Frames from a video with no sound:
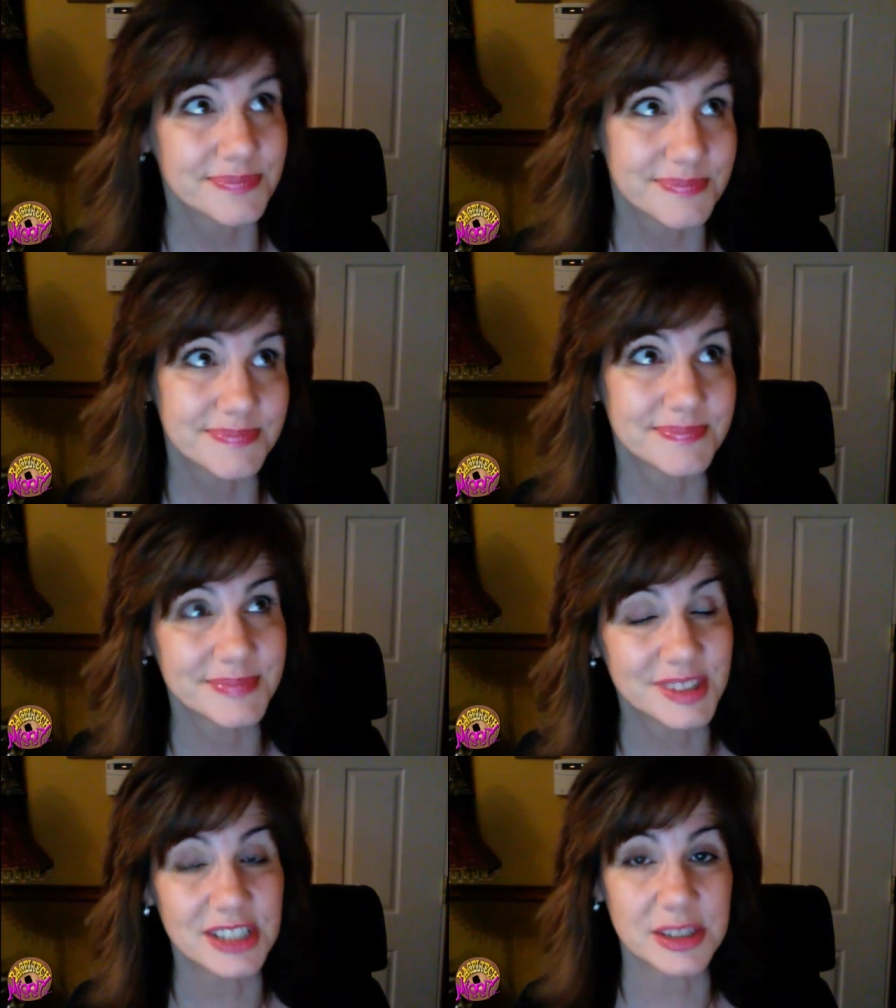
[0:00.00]
hmm,
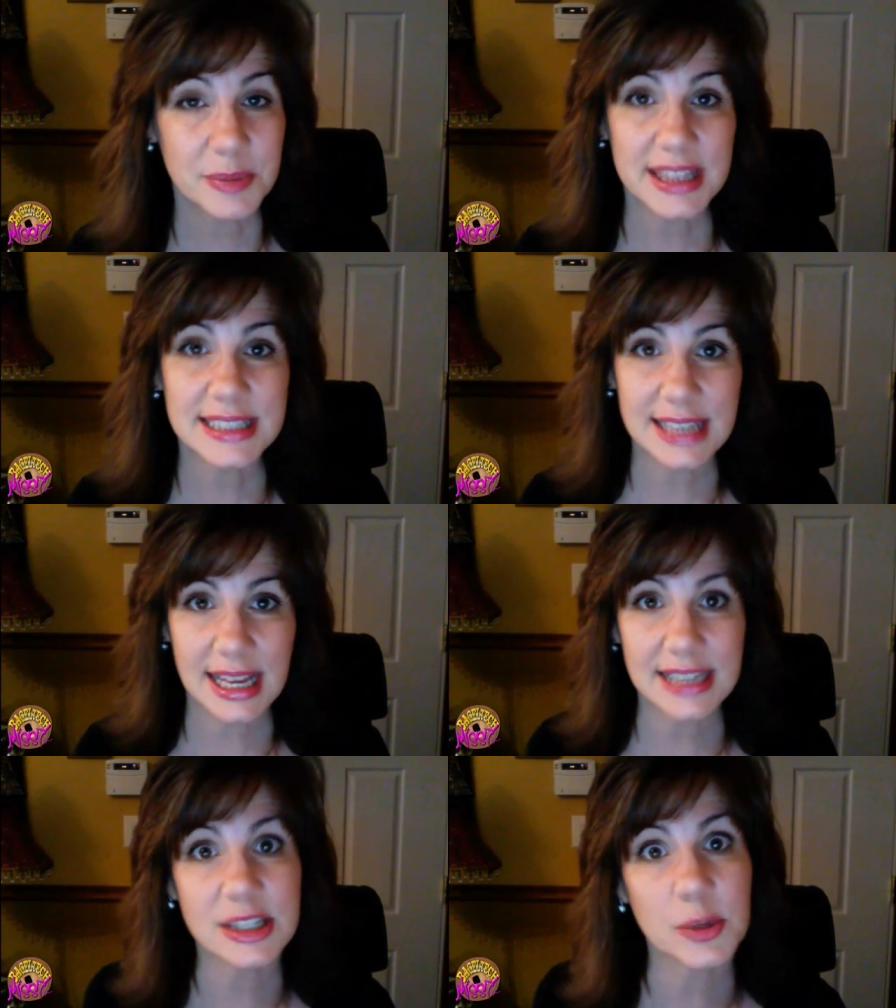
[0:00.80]
judging by the
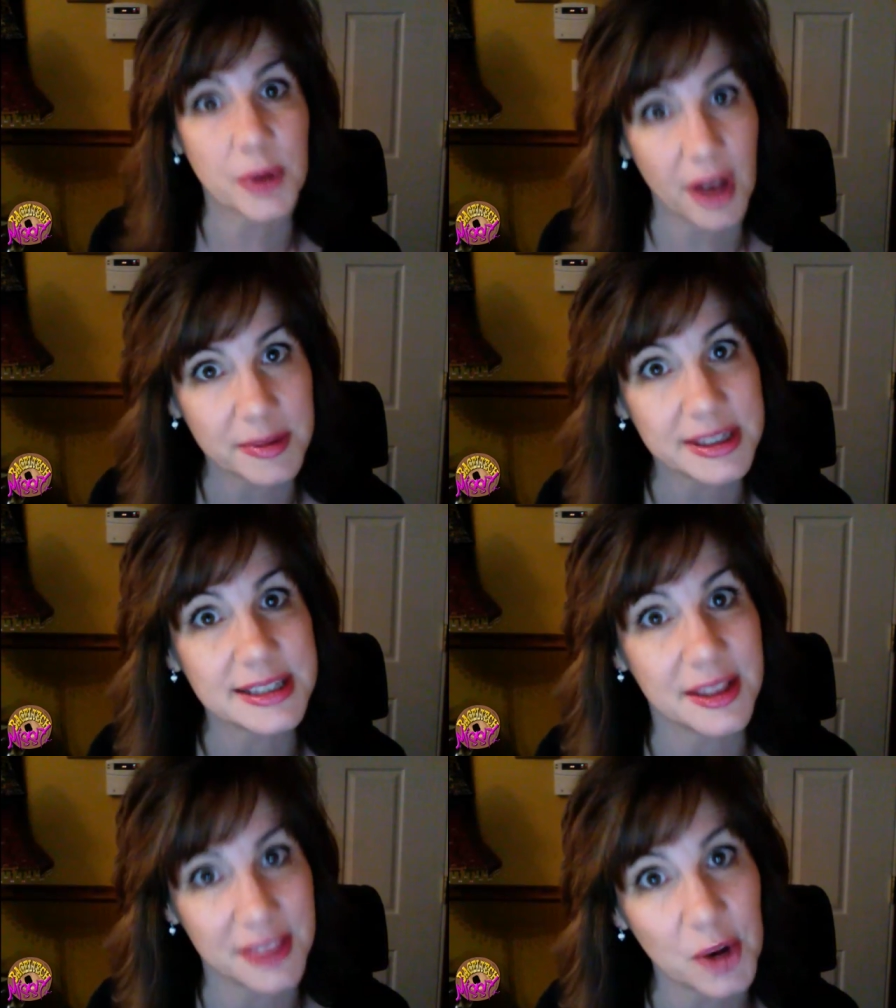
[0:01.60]
size, they're
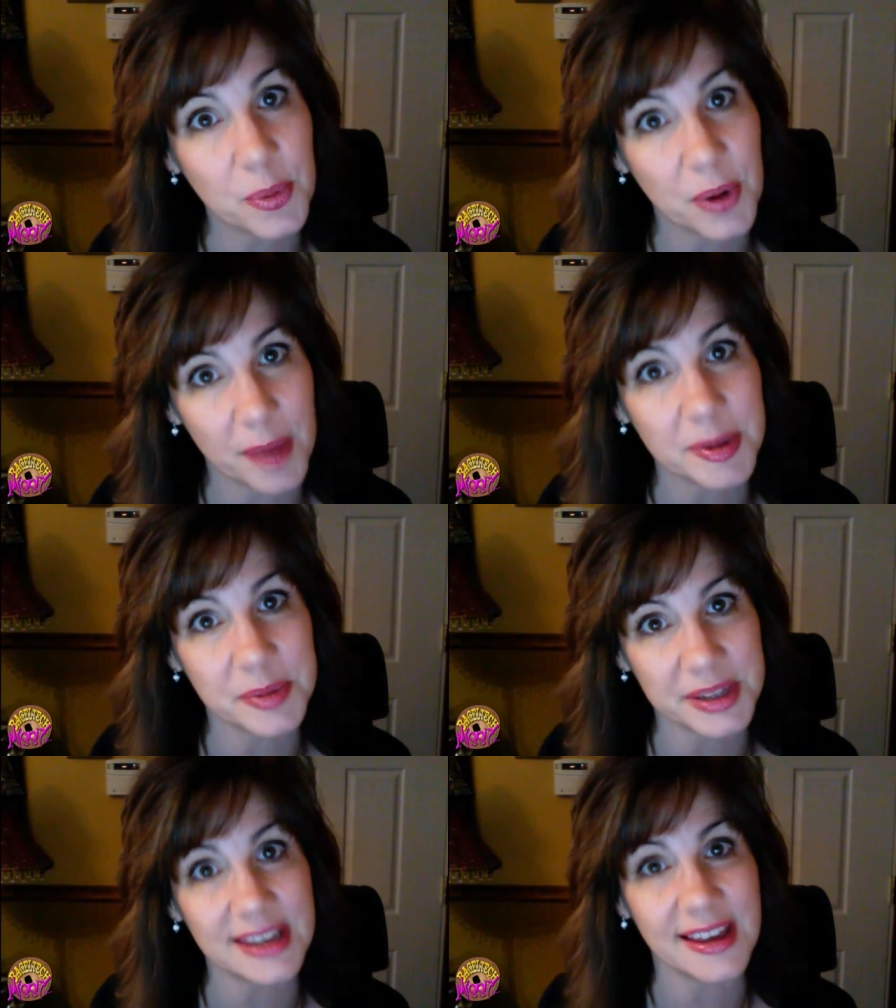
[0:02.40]
probably they're
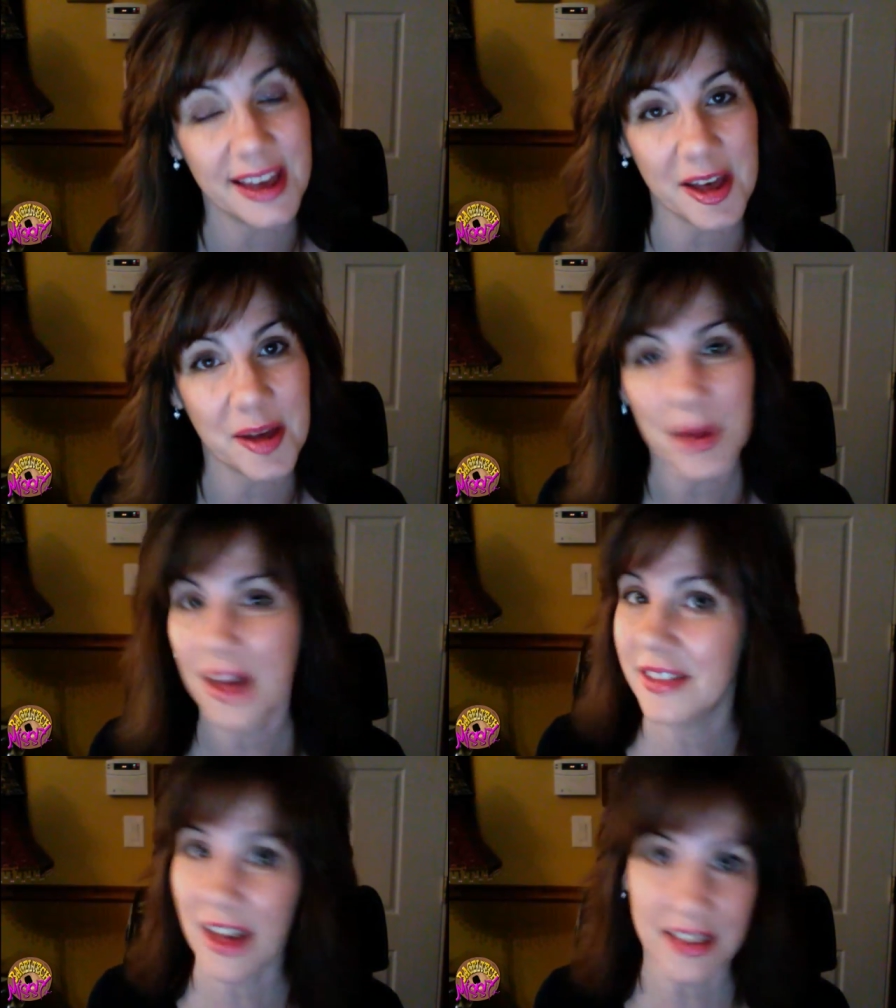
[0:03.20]
probably um, a
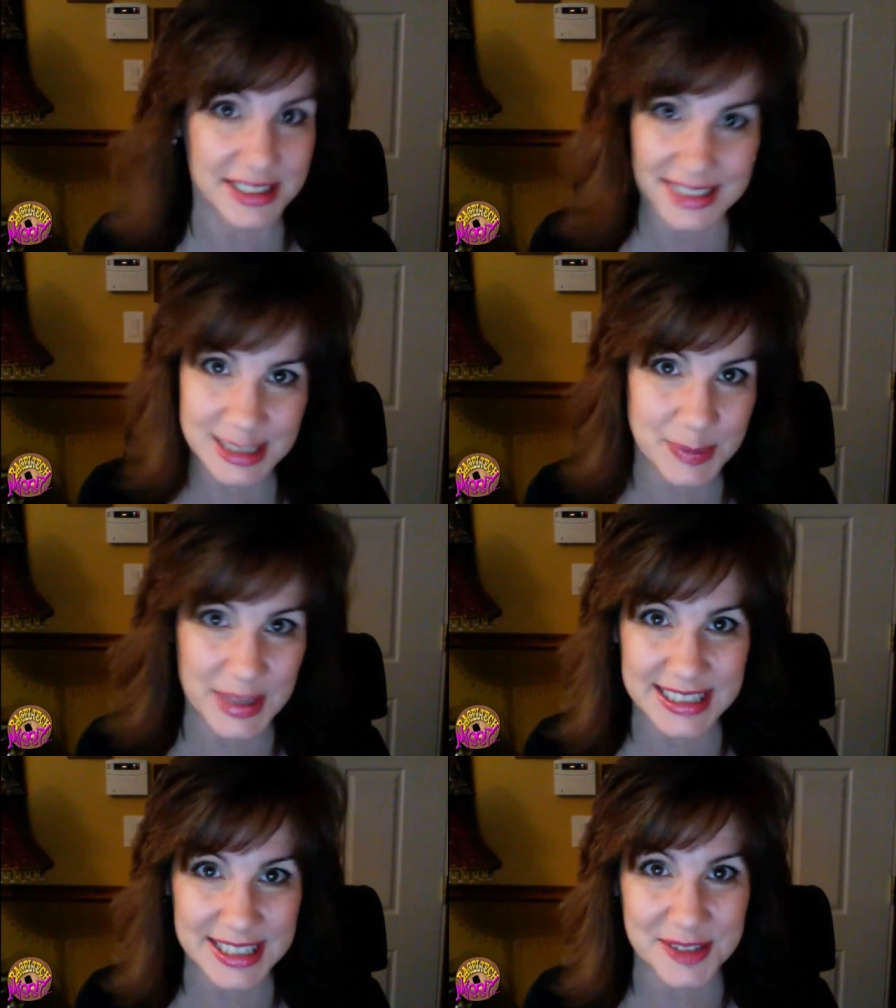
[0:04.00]
lot less
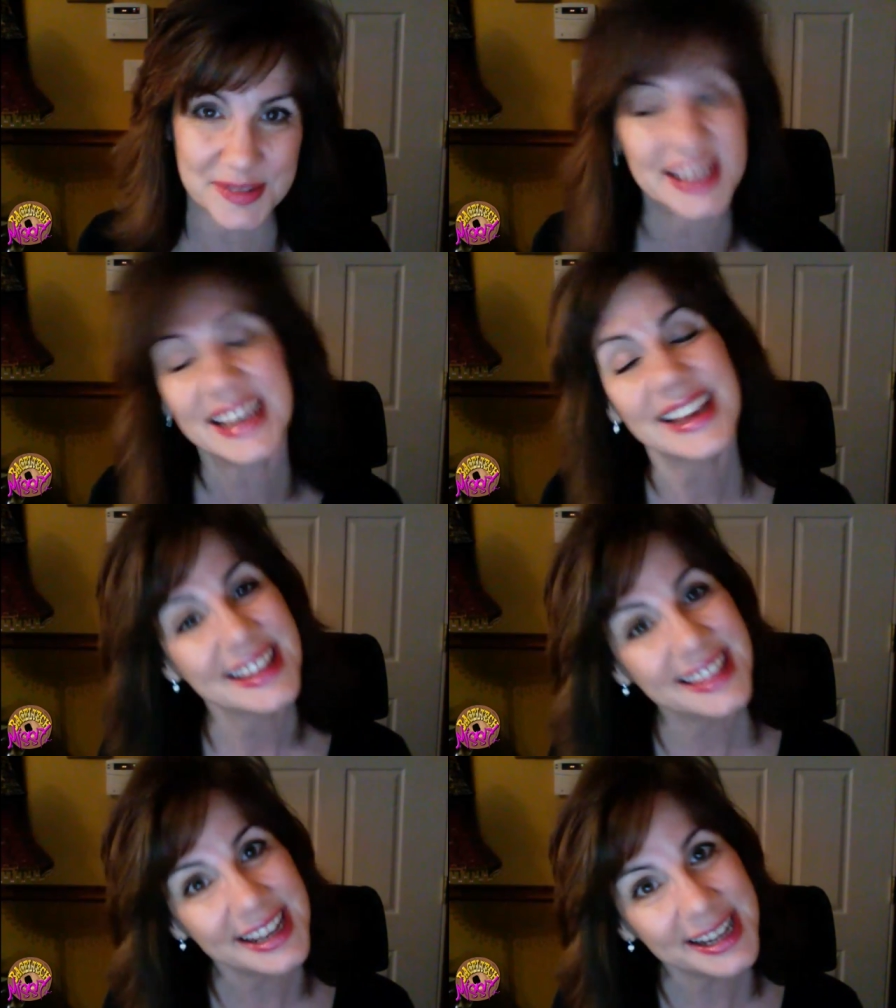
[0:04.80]
expensive
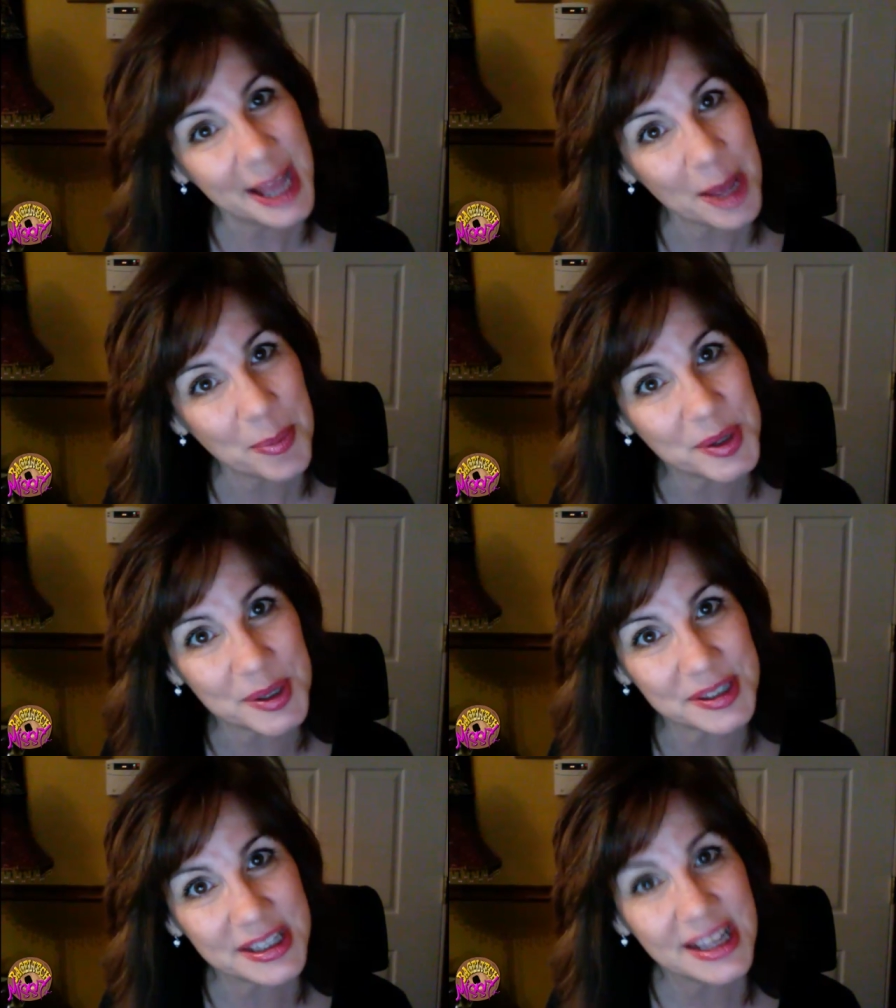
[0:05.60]
than an
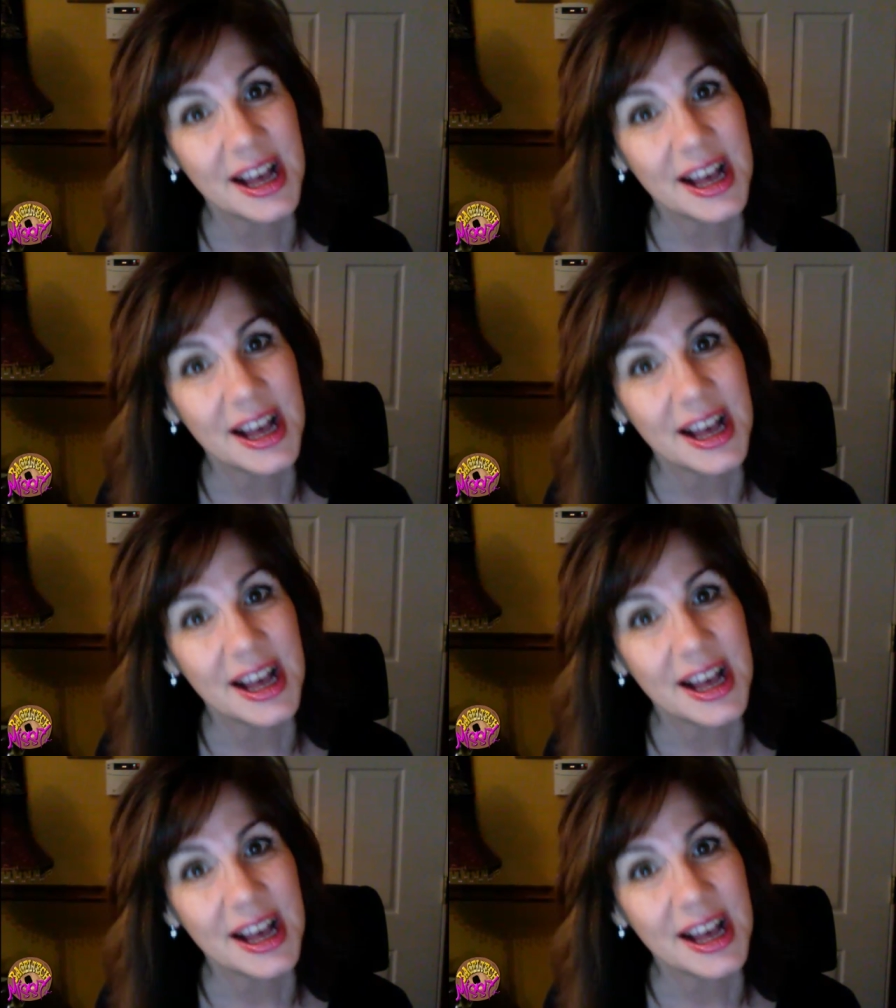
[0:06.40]
apple.